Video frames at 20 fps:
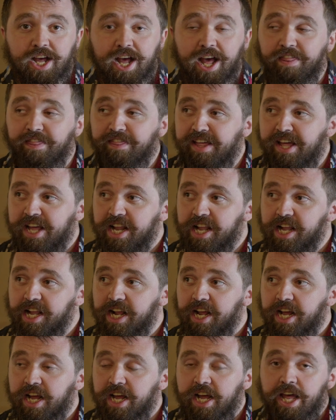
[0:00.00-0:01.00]
and this
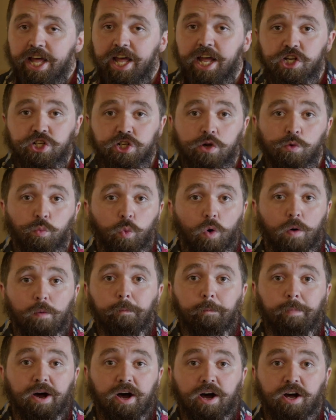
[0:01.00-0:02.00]
is just one
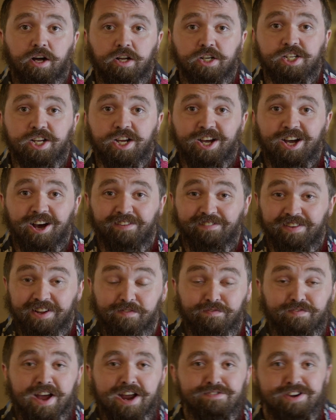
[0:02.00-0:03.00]
part of its
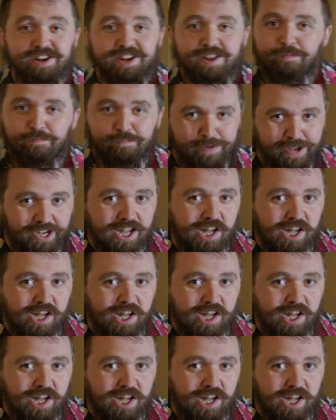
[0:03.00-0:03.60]
very big